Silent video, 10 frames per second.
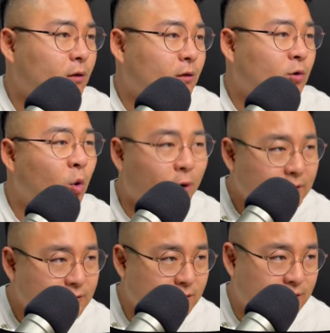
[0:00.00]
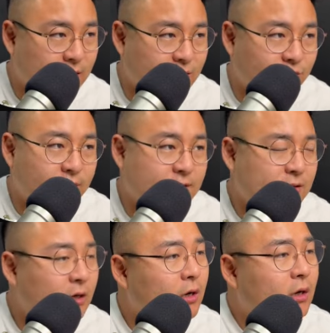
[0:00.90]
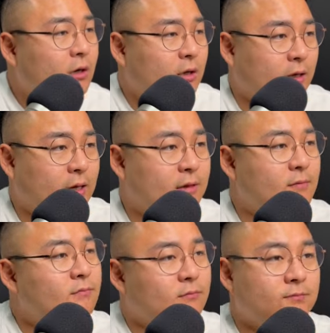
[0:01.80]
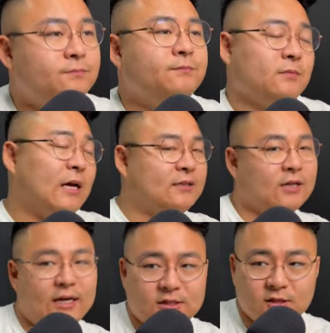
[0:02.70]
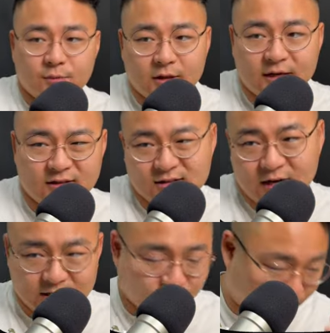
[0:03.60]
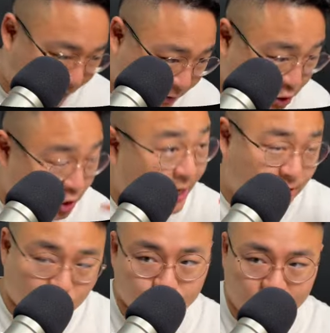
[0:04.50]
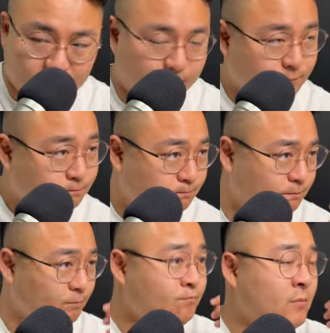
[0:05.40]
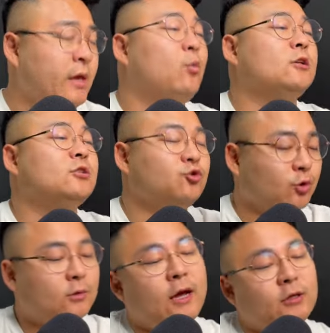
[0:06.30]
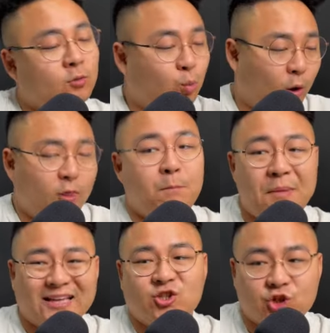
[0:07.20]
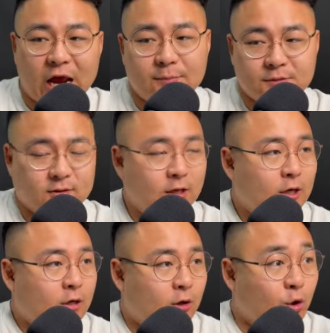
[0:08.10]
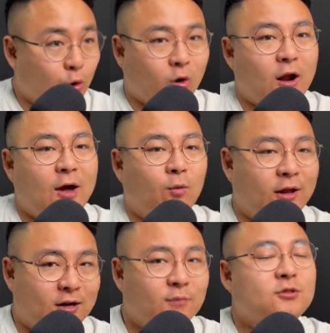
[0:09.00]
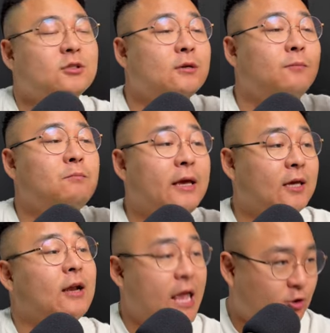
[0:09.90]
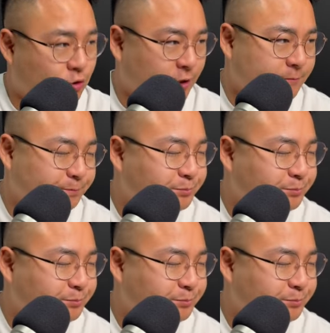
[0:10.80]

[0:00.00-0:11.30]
coins this guy trades. It that signs to me that this guy is a very technical trader. He wants to drill down into what the best shapes look like when it comes to making an entry.